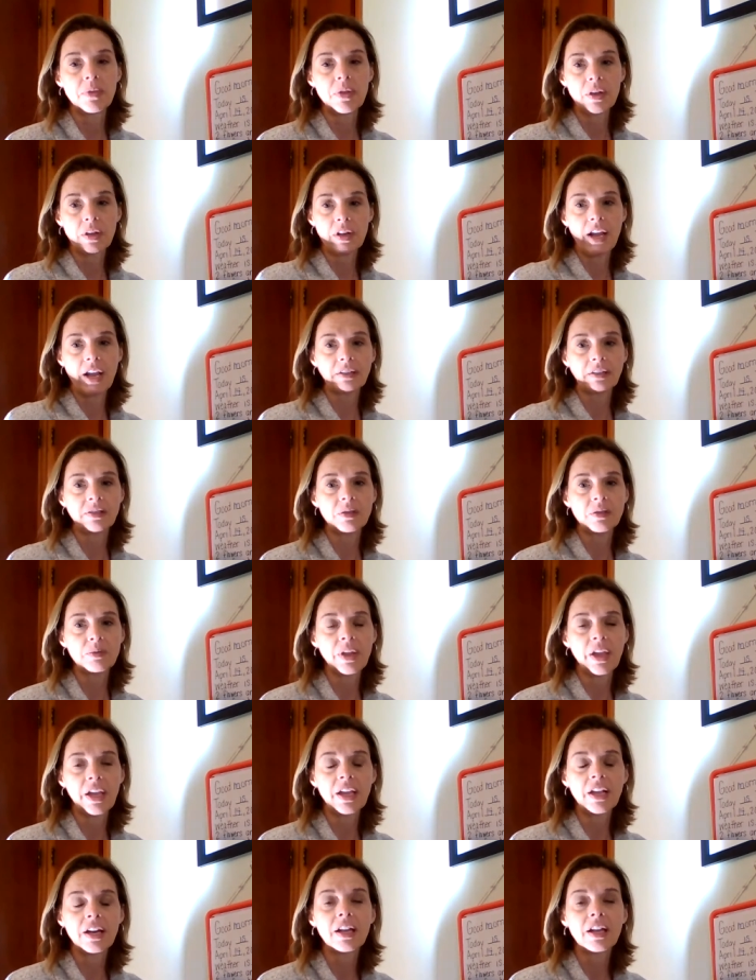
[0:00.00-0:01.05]
next
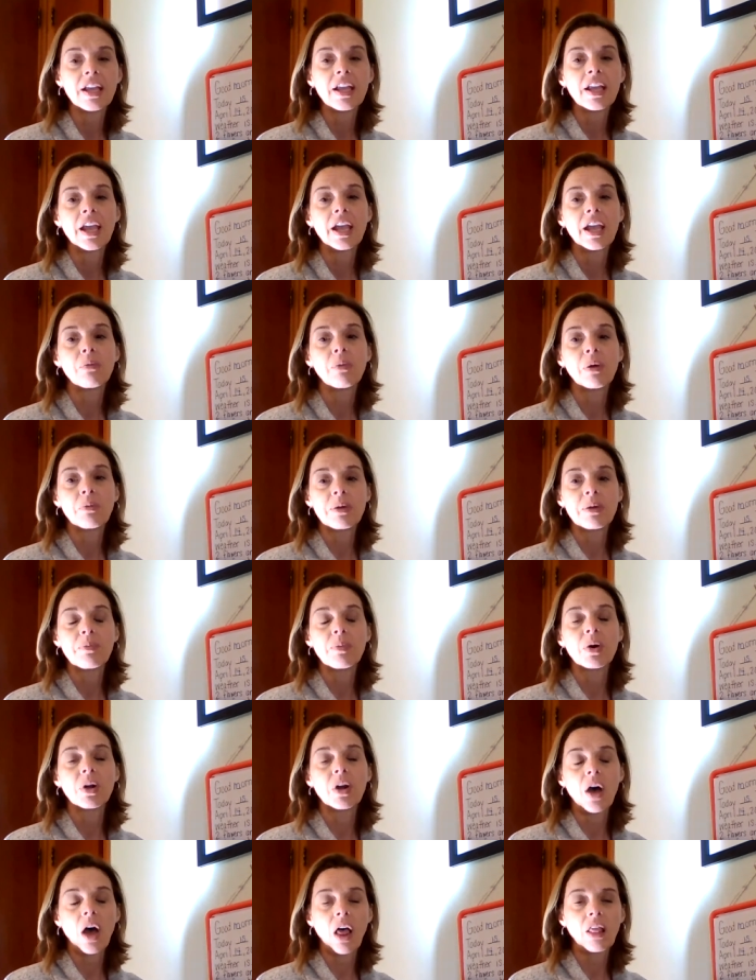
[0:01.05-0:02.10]
plate. And when we put
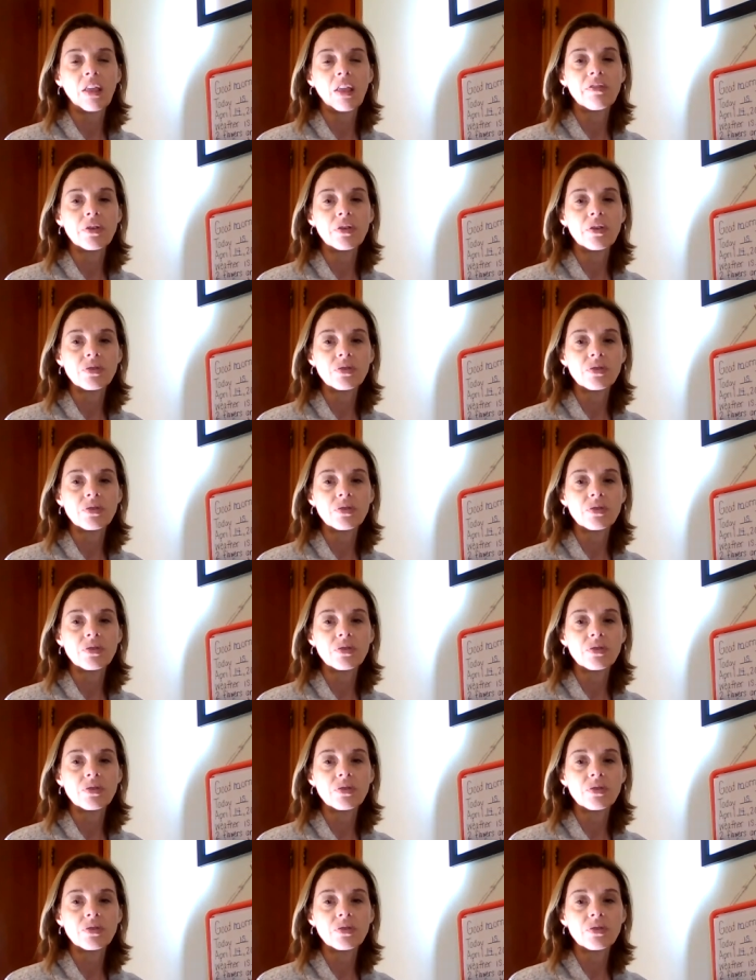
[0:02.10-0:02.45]
all of those